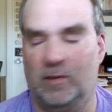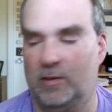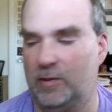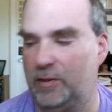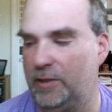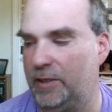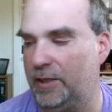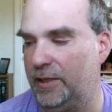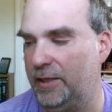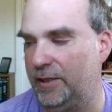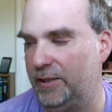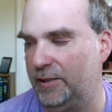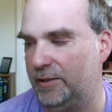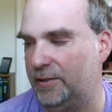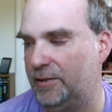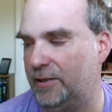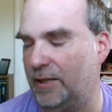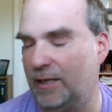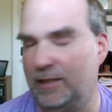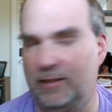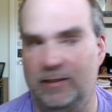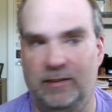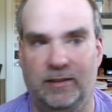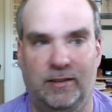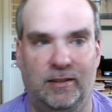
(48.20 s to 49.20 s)
Jeez,
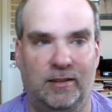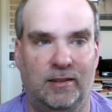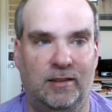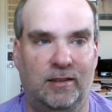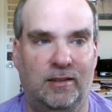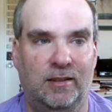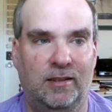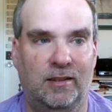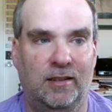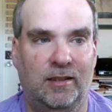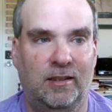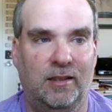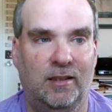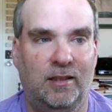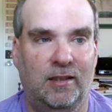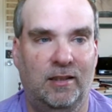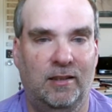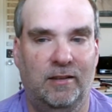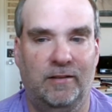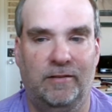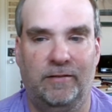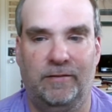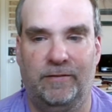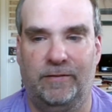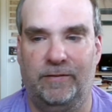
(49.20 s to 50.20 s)
that's the
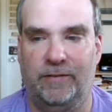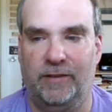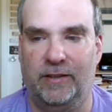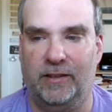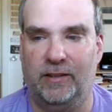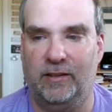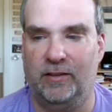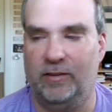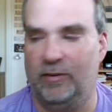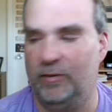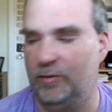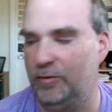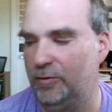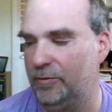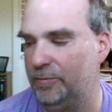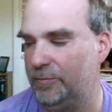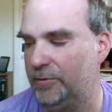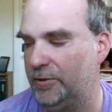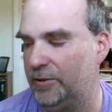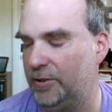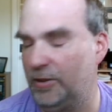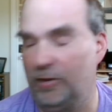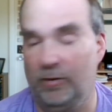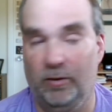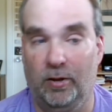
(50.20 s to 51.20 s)
freaking go
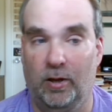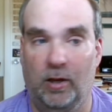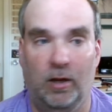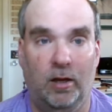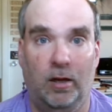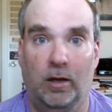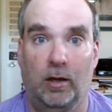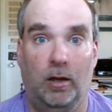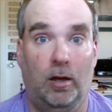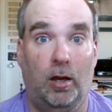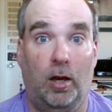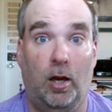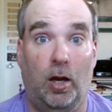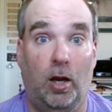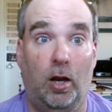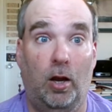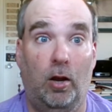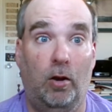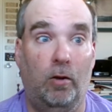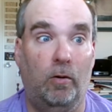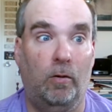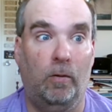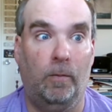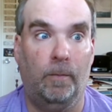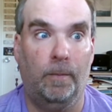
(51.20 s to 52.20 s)
home show.
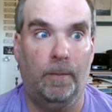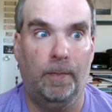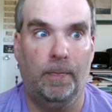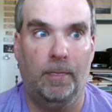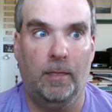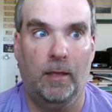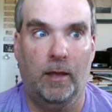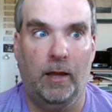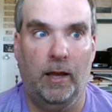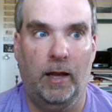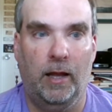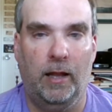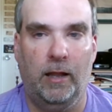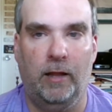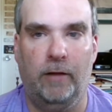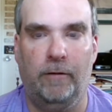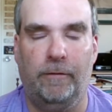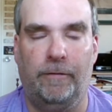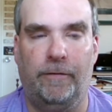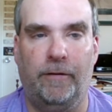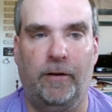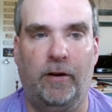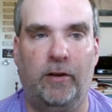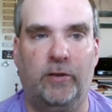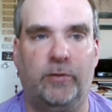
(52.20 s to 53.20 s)
Oh,
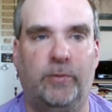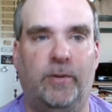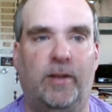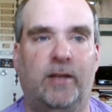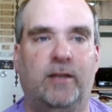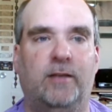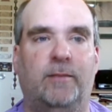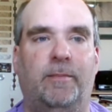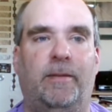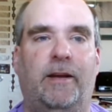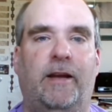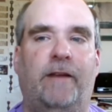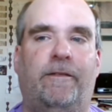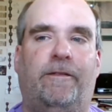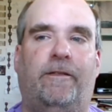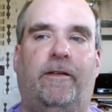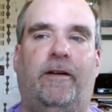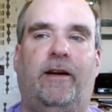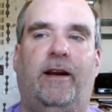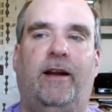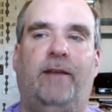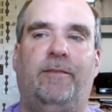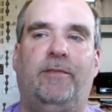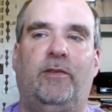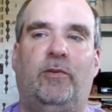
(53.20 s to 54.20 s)
hello, oh, folks. Welcome
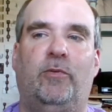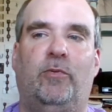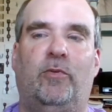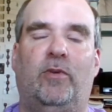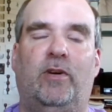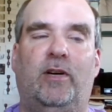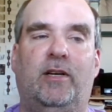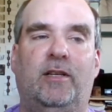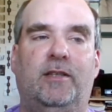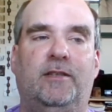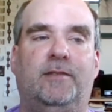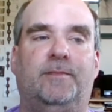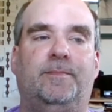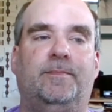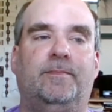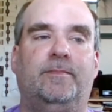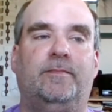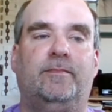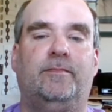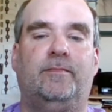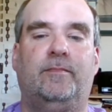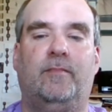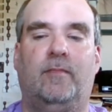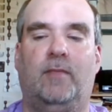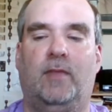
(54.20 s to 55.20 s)
back for I'm the one
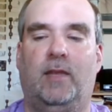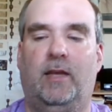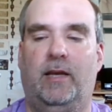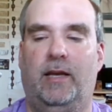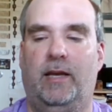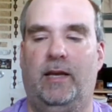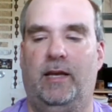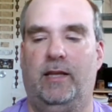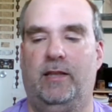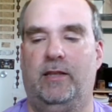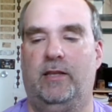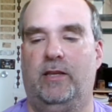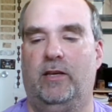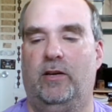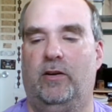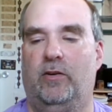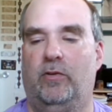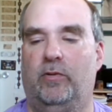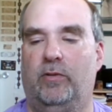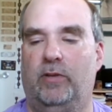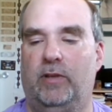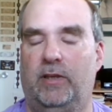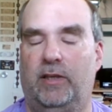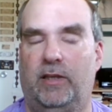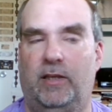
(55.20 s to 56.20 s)
and
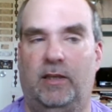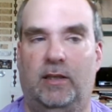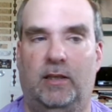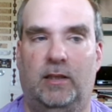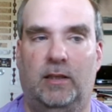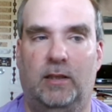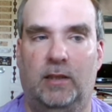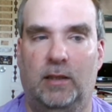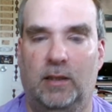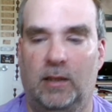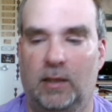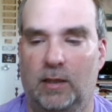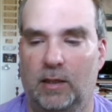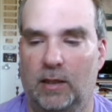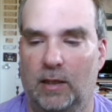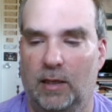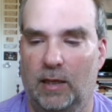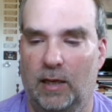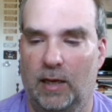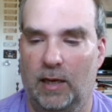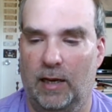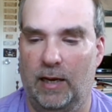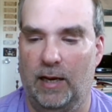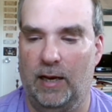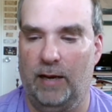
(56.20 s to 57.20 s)
the only.
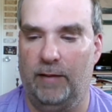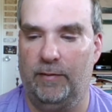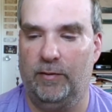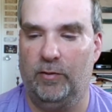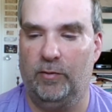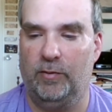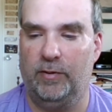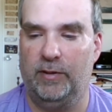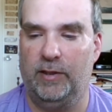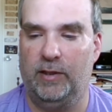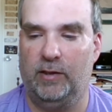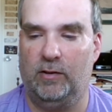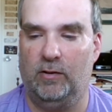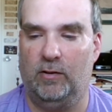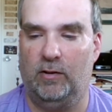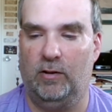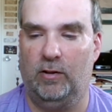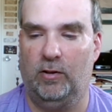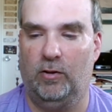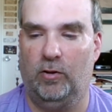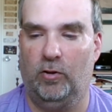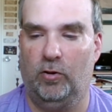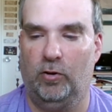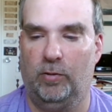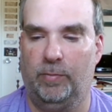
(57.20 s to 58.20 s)
I'm the one they
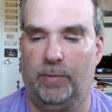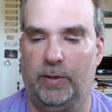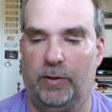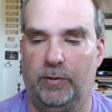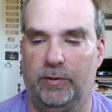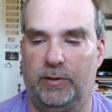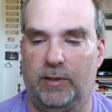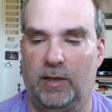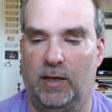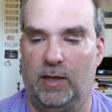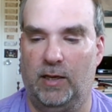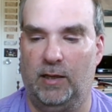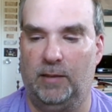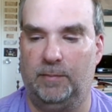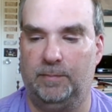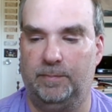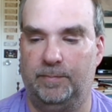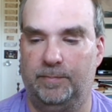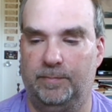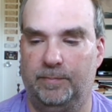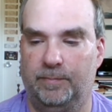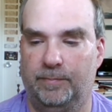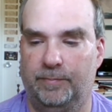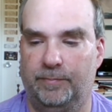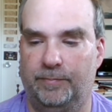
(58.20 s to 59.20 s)
call Hobo
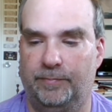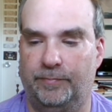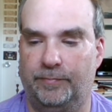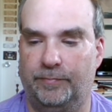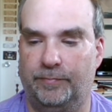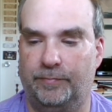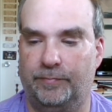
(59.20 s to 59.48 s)
Tom.